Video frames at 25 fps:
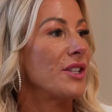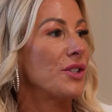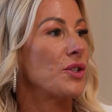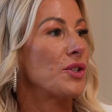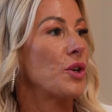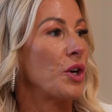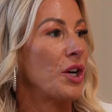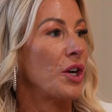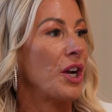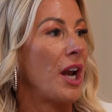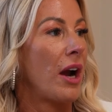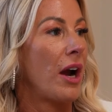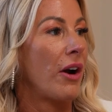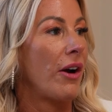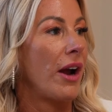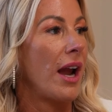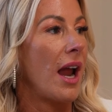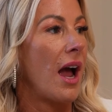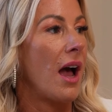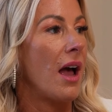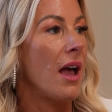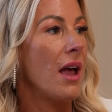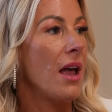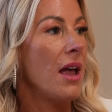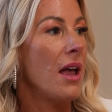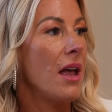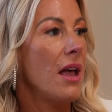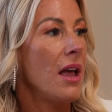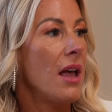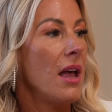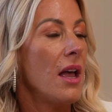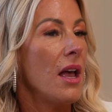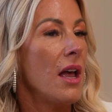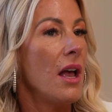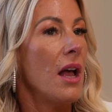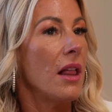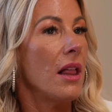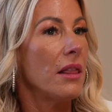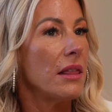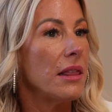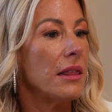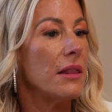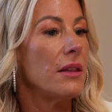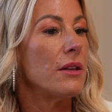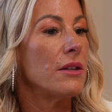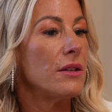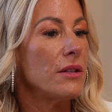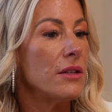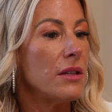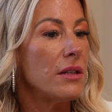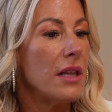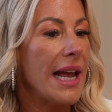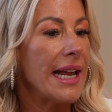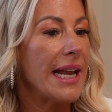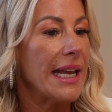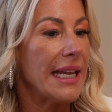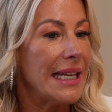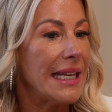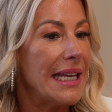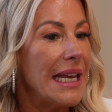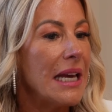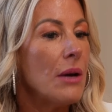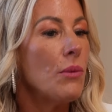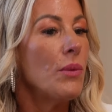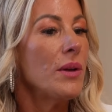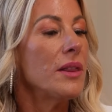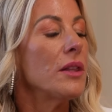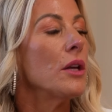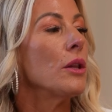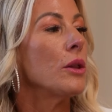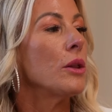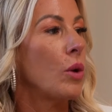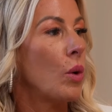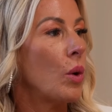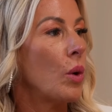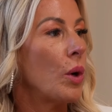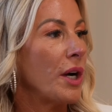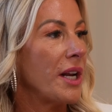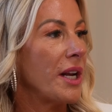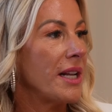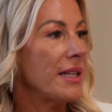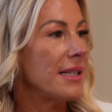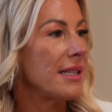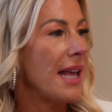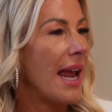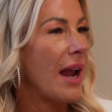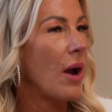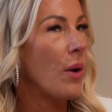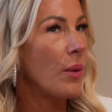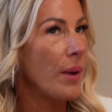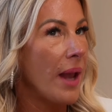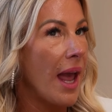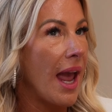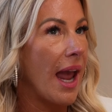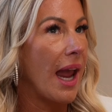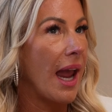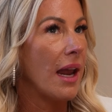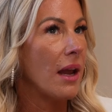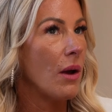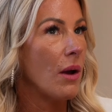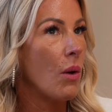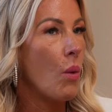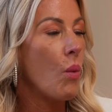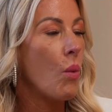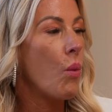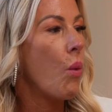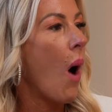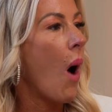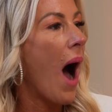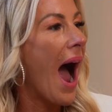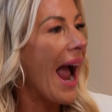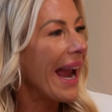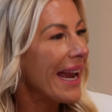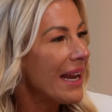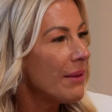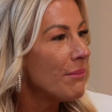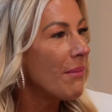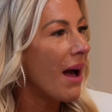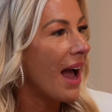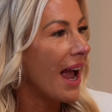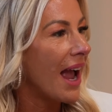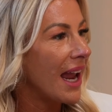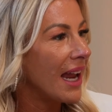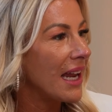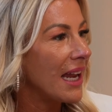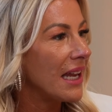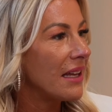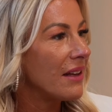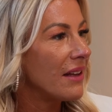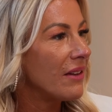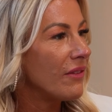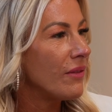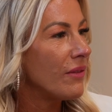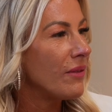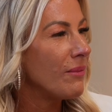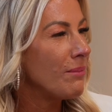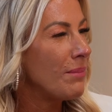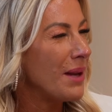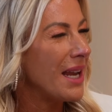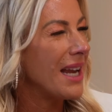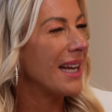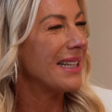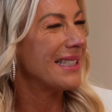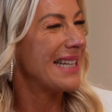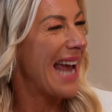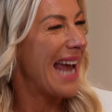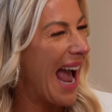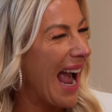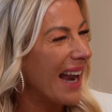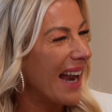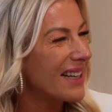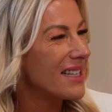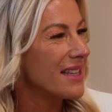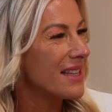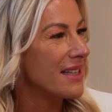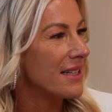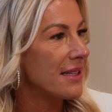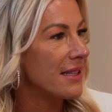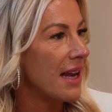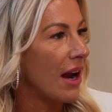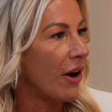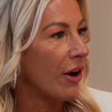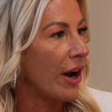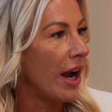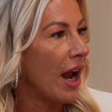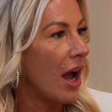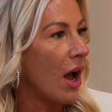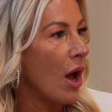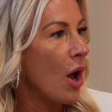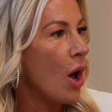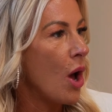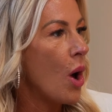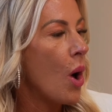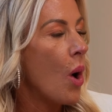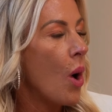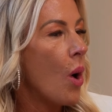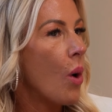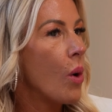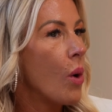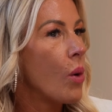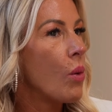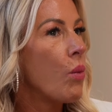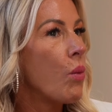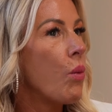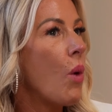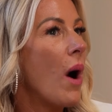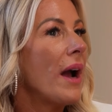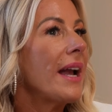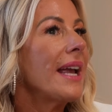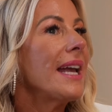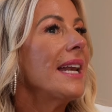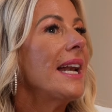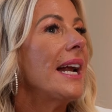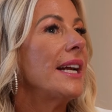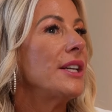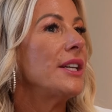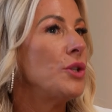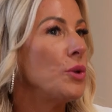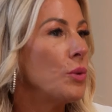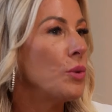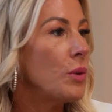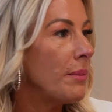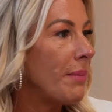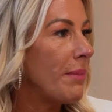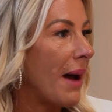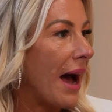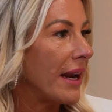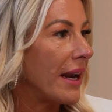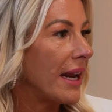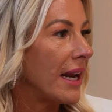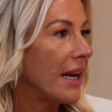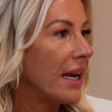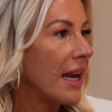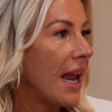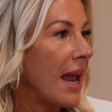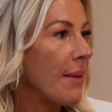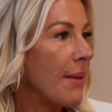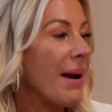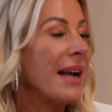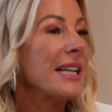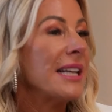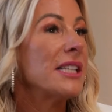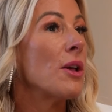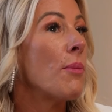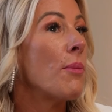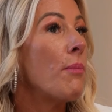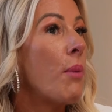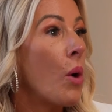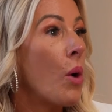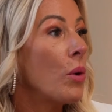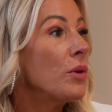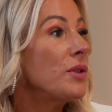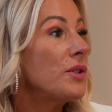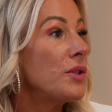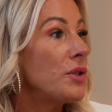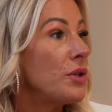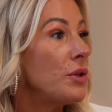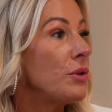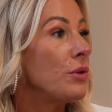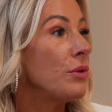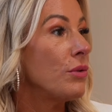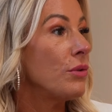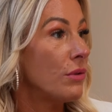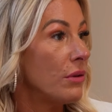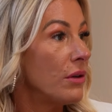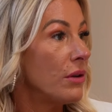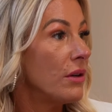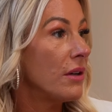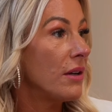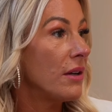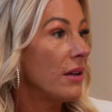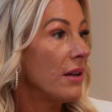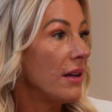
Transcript: in a certain area, like get with the Lord and say, okay, why am I being attacked in this area? What can I do about it? Am I supposed to,